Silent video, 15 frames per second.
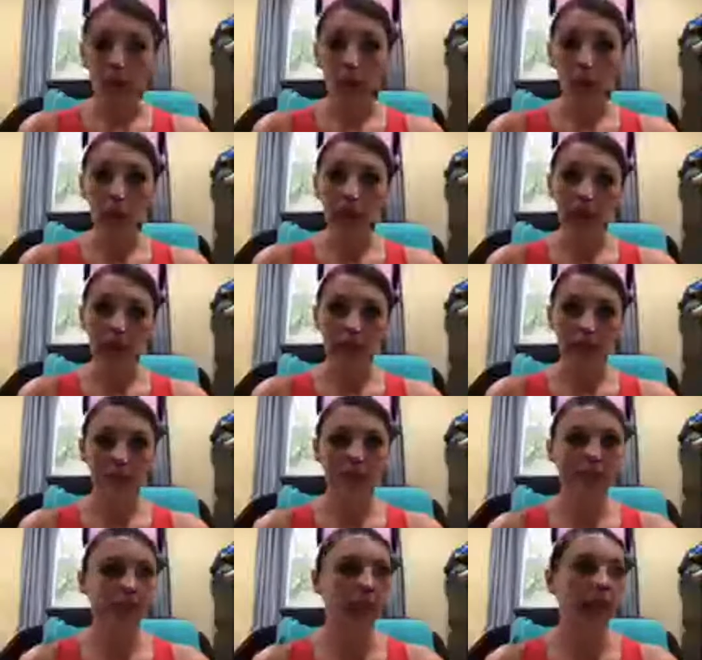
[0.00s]
What
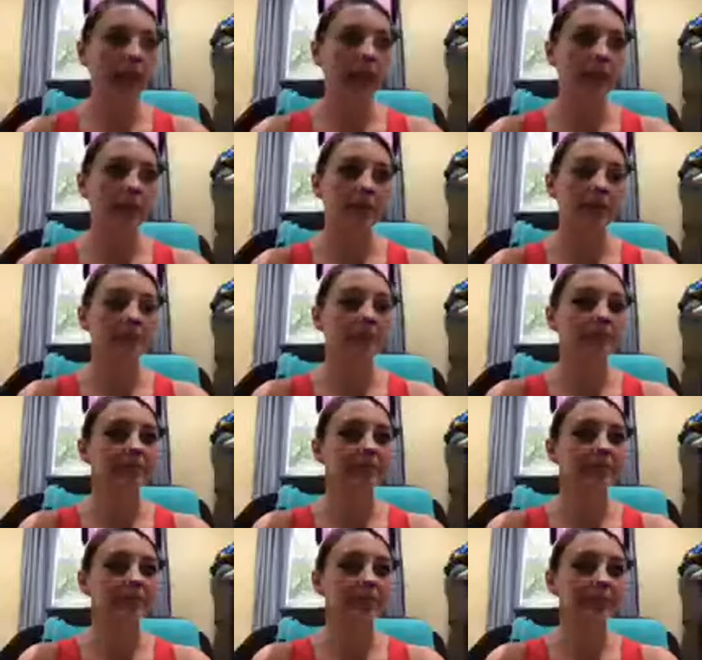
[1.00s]
else? I am
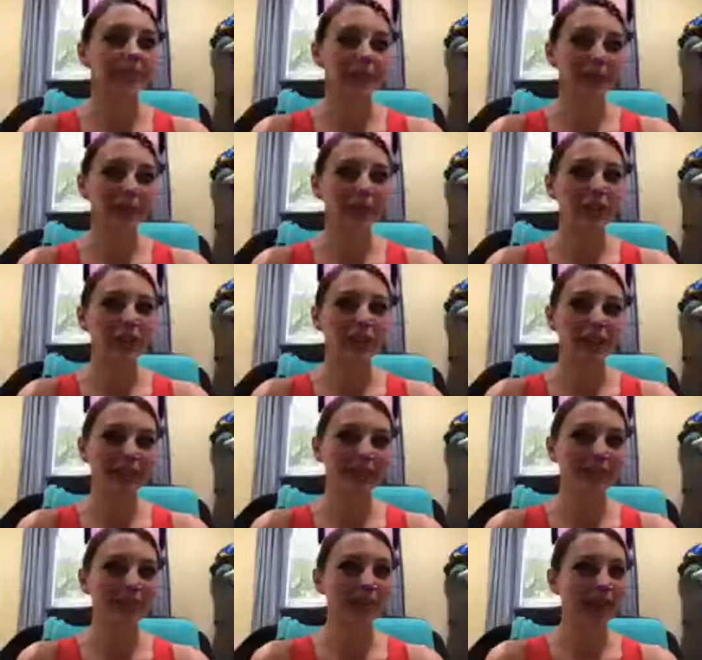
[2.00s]
still
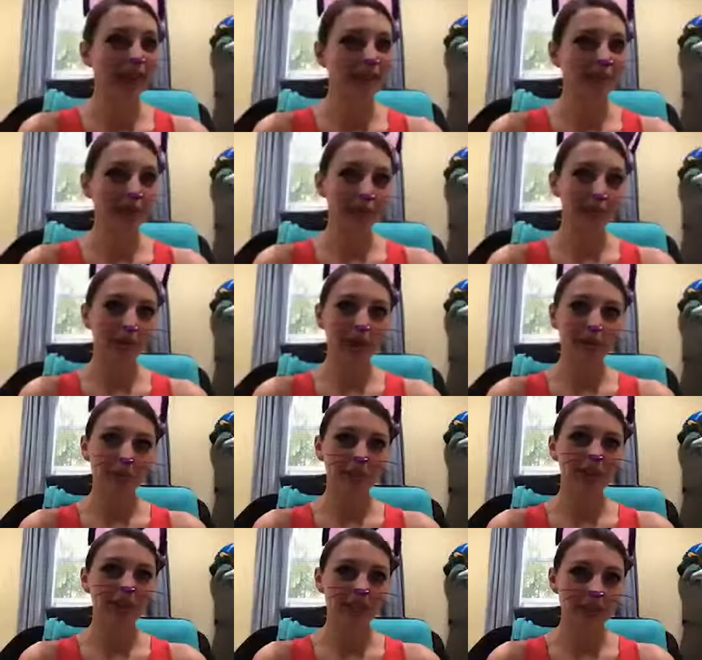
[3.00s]
trying to plot my
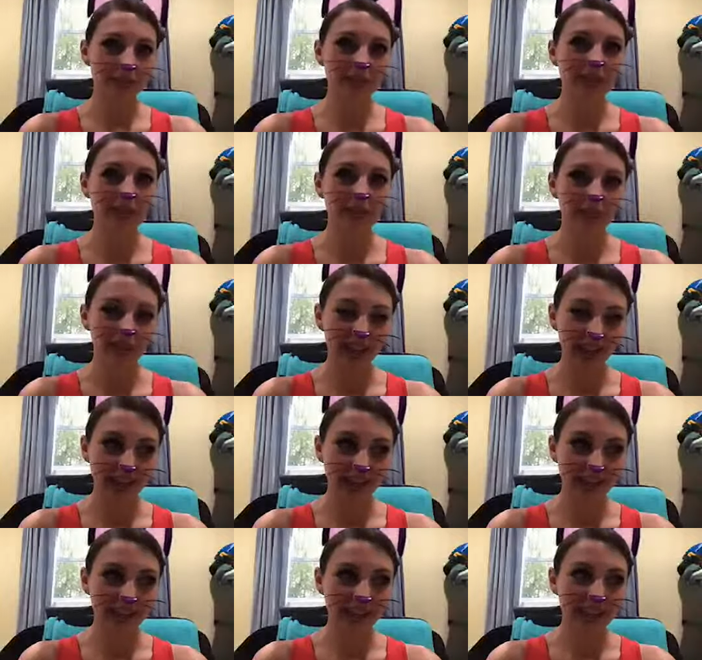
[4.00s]
Piper Christmas
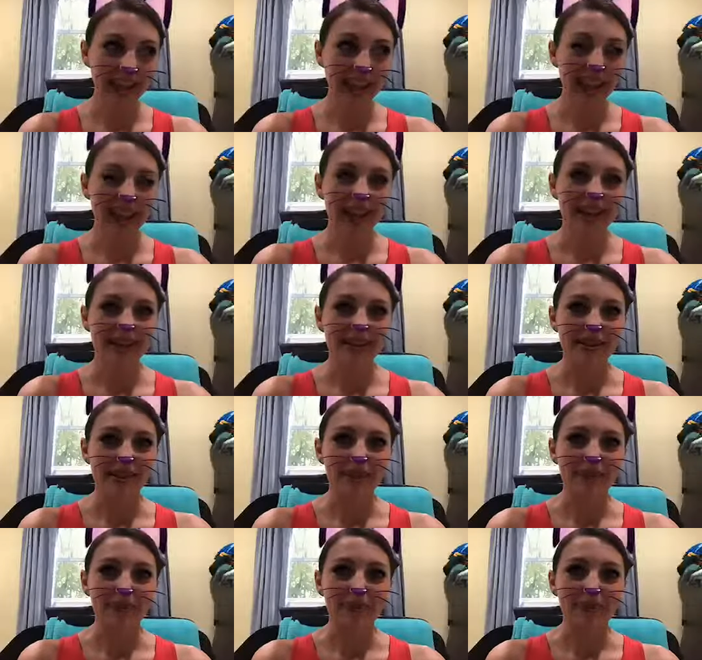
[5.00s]
novella.
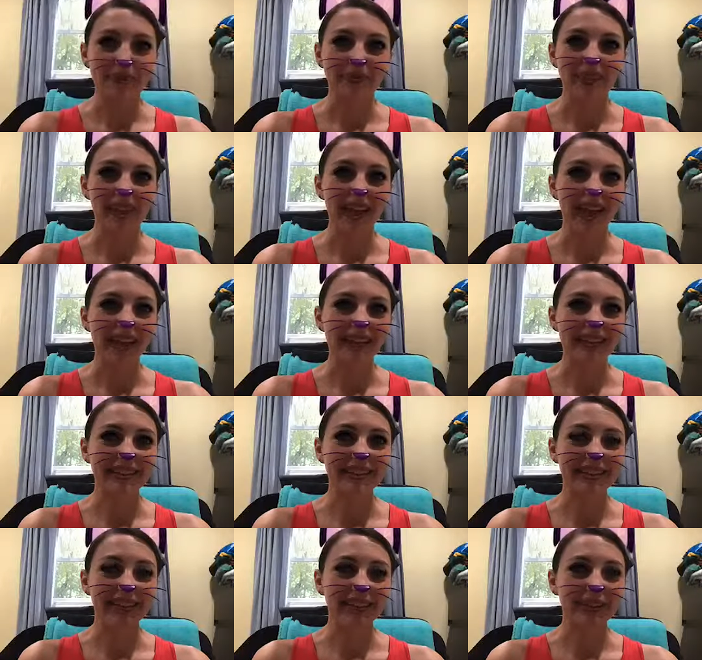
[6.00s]
I
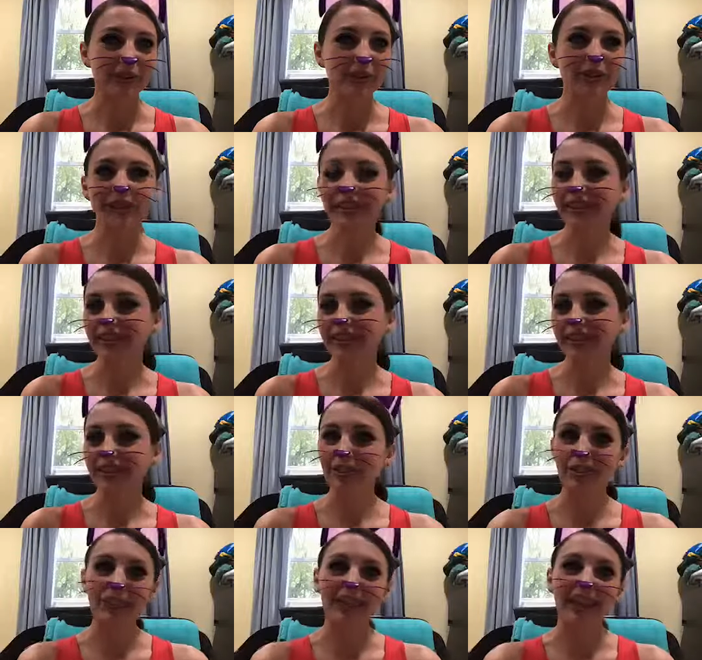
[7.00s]
couldn't
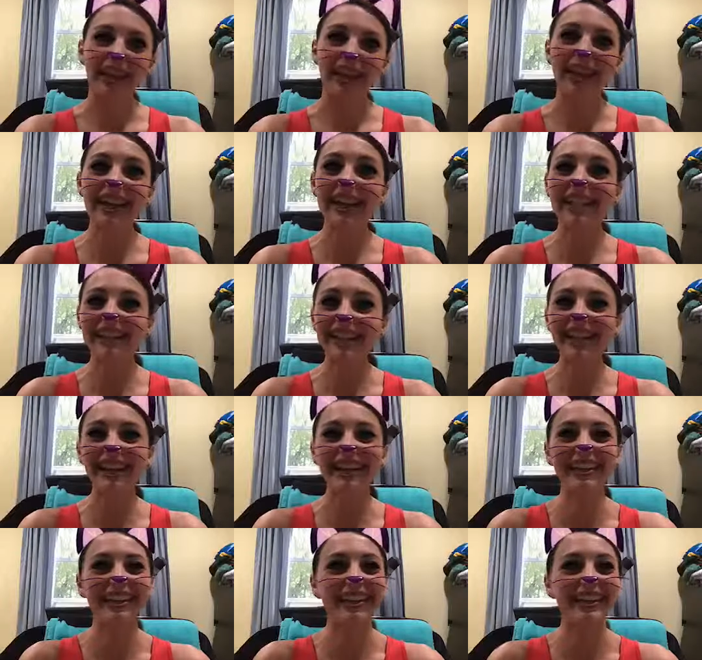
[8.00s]
do it, guys.
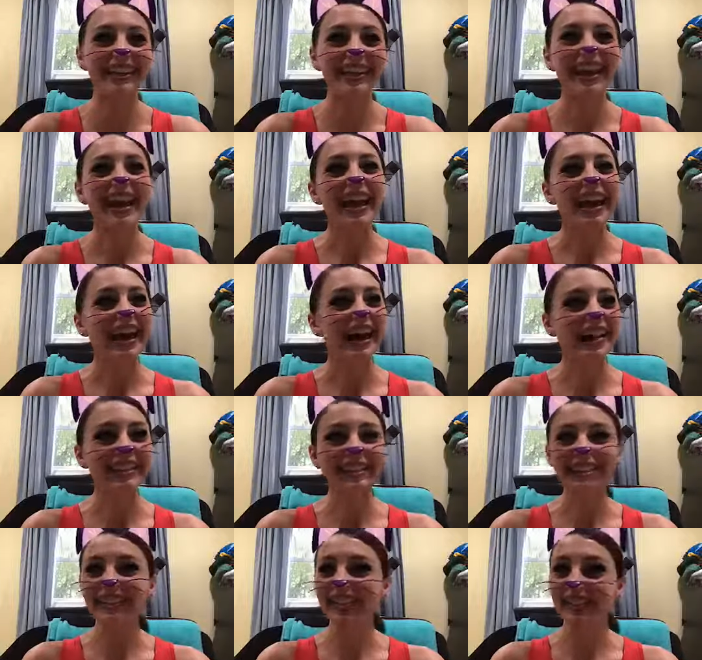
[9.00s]
I
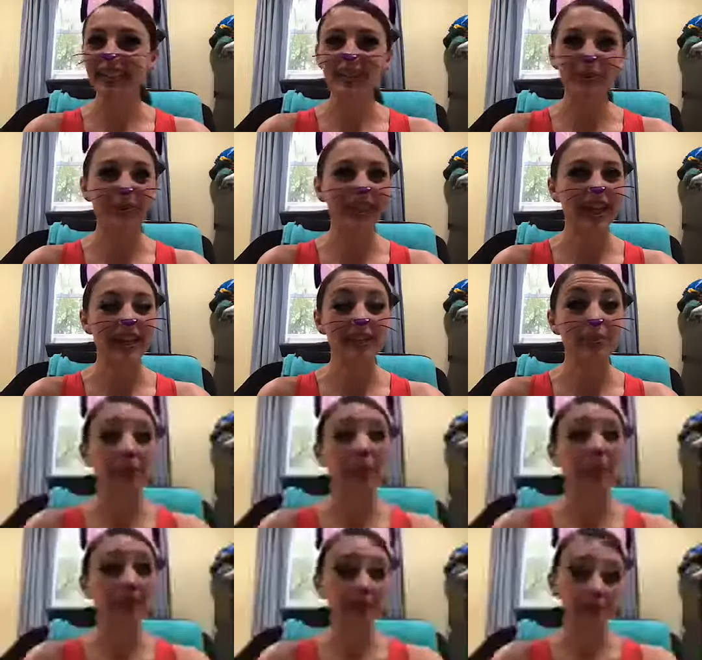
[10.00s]
didn't get to it last
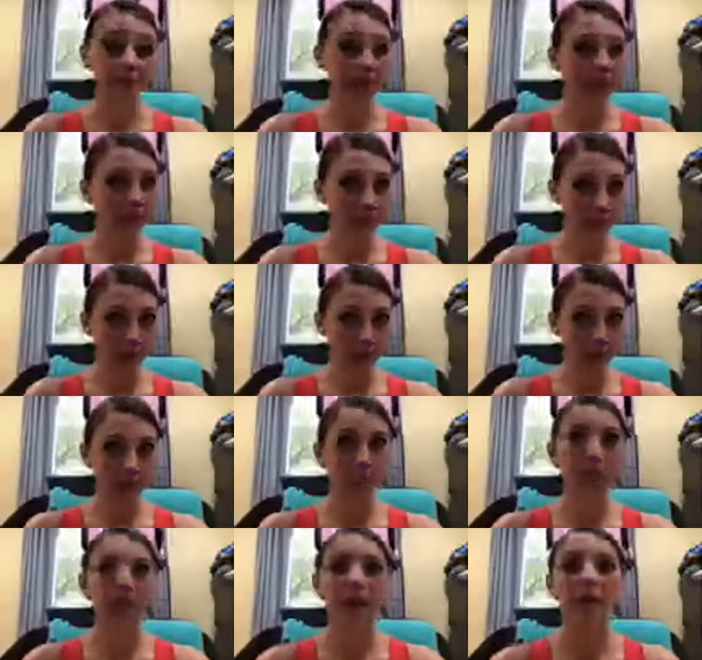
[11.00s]
week. I did write the
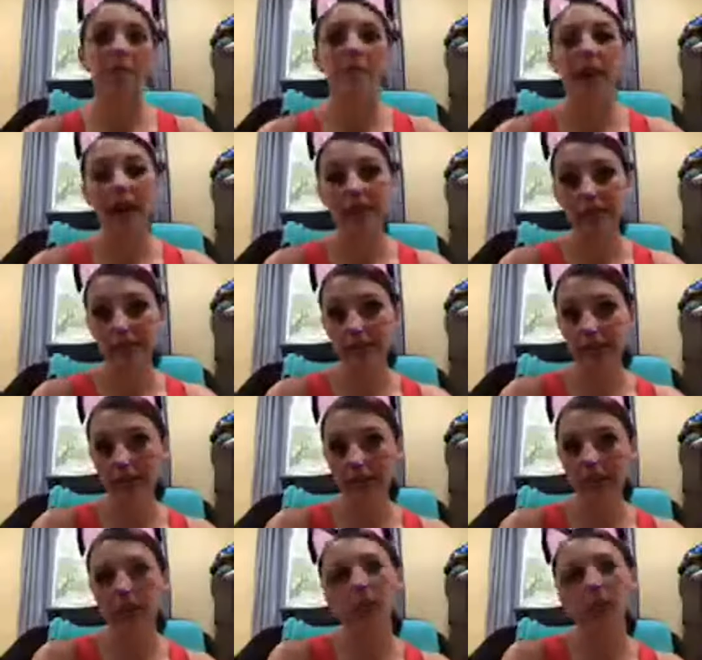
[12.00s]
blurb. That's done.